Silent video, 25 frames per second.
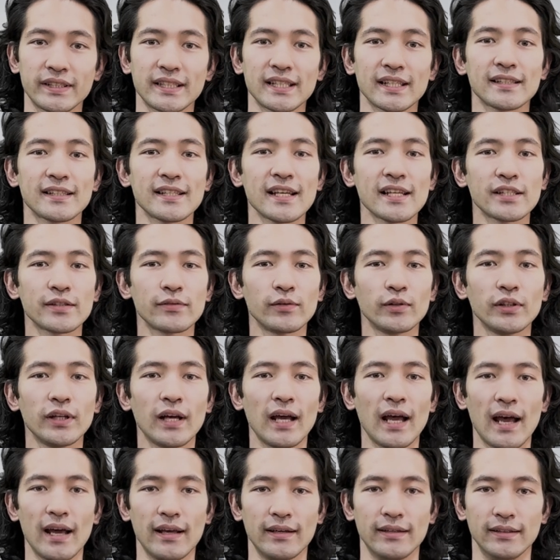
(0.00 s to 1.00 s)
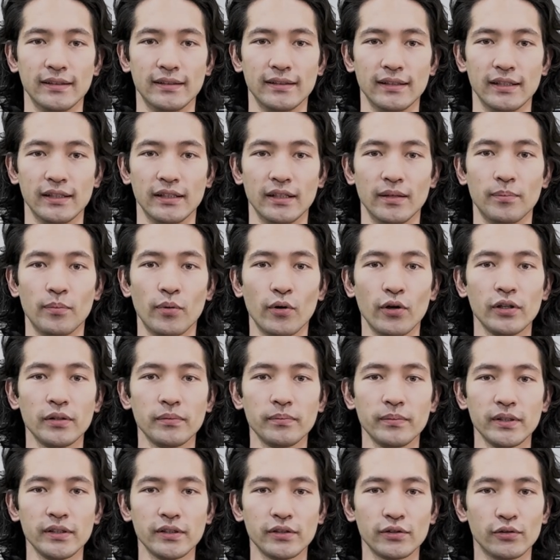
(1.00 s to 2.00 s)
have successfully added an
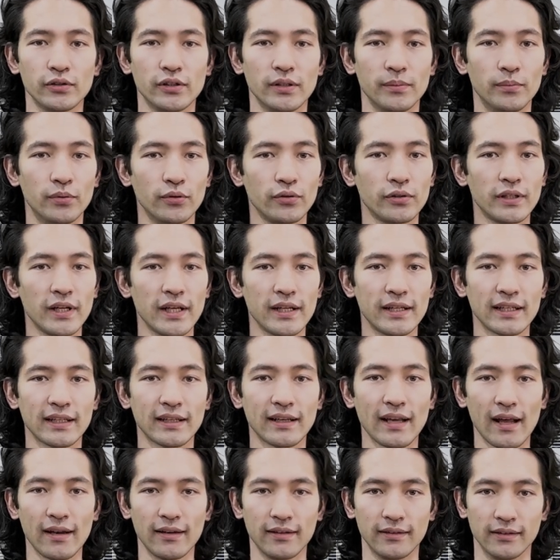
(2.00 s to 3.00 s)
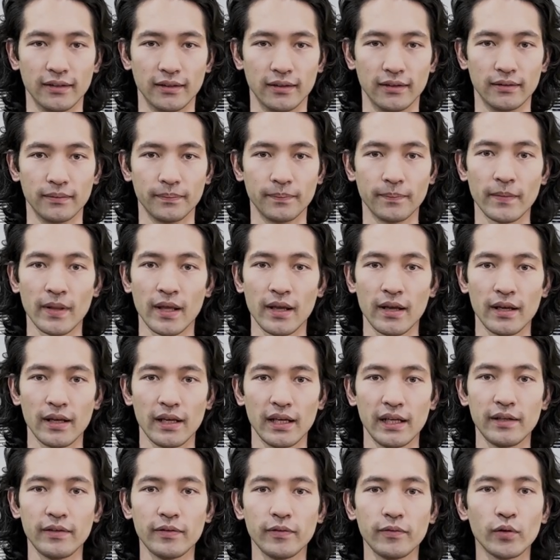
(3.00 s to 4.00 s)
appointment to the Booknetic calendar.
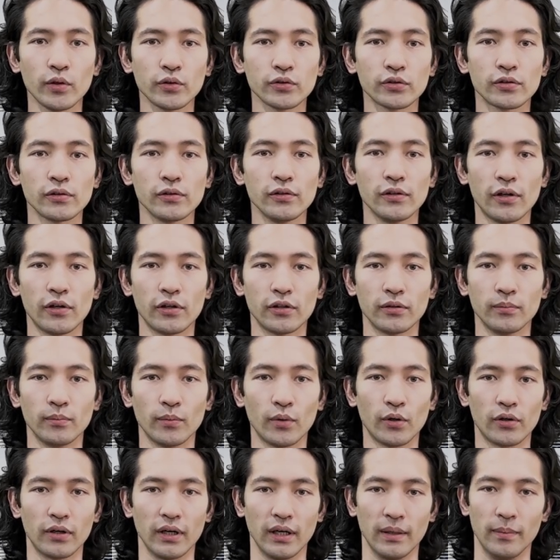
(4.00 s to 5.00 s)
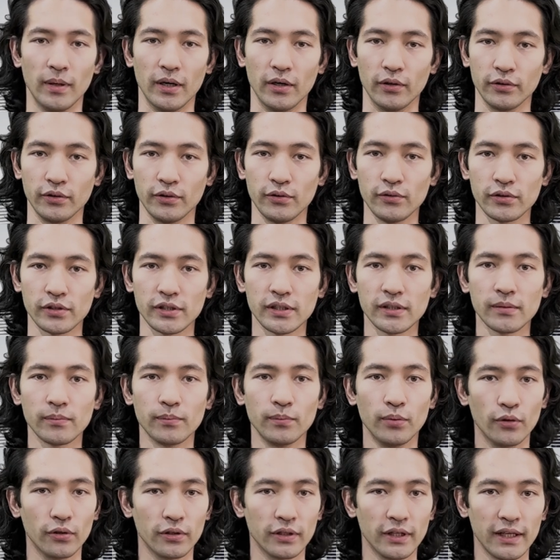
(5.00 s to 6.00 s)
If you want to learn more about using
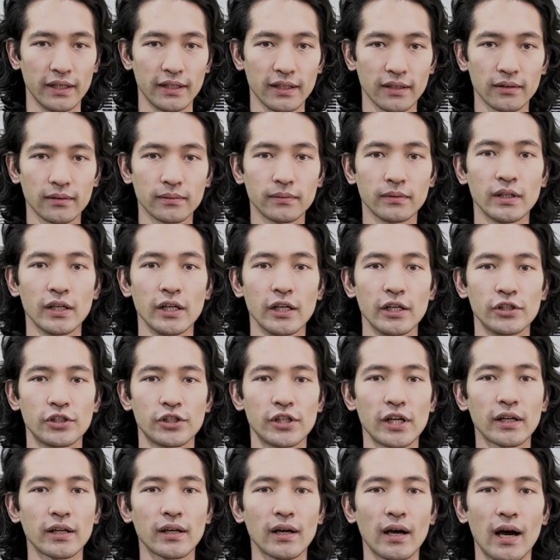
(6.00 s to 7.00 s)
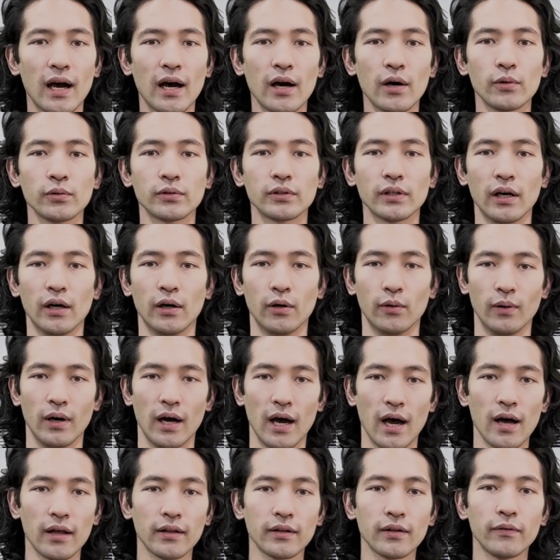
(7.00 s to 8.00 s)
Booknetic, Check out
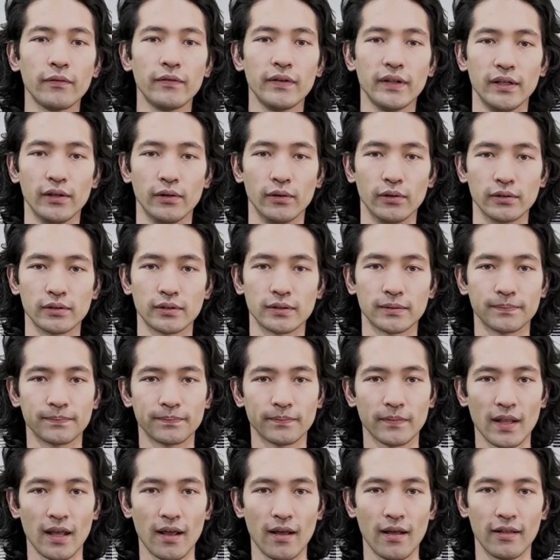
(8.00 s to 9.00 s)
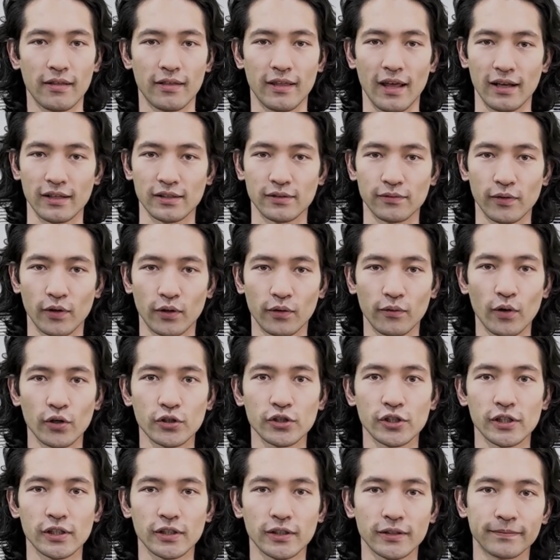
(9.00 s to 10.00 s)
our other videos. Thanks for
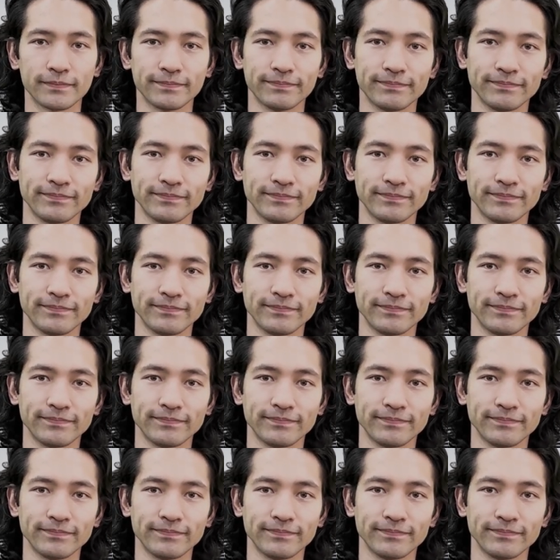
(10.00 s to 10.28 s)
watching.